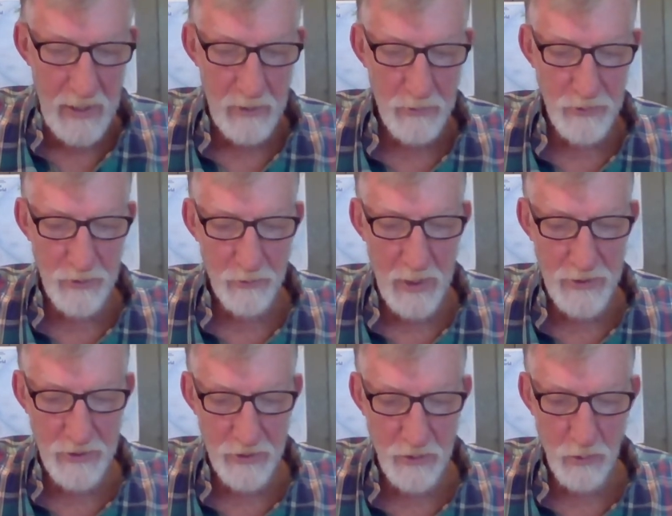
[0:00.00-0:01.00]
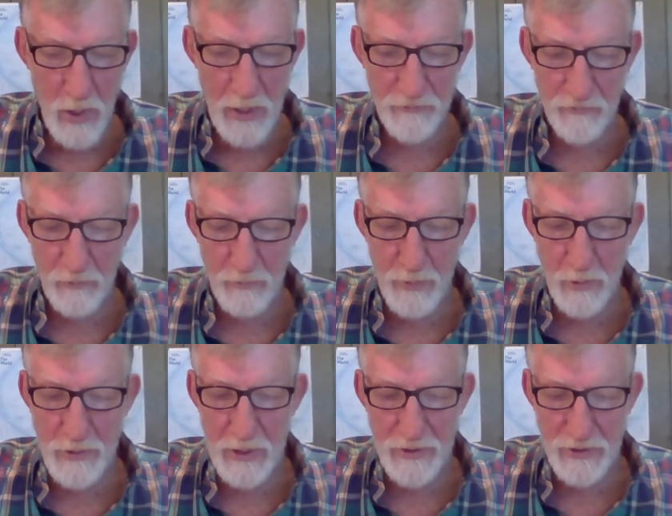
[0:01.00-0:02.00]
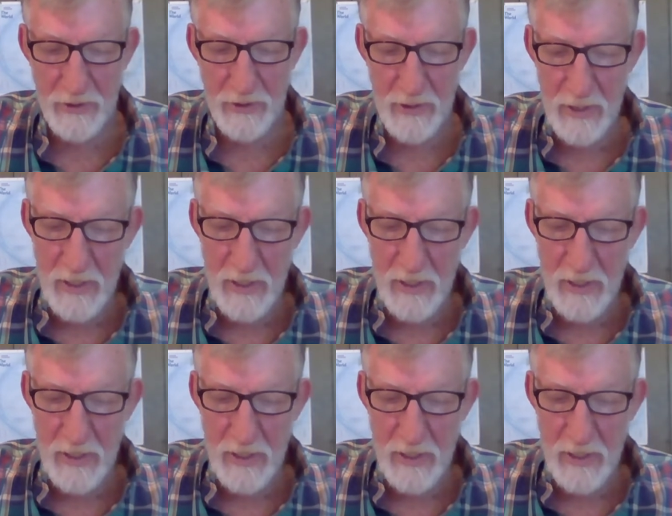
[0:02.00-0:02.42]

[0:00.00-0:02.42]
He was arrested twice for protesting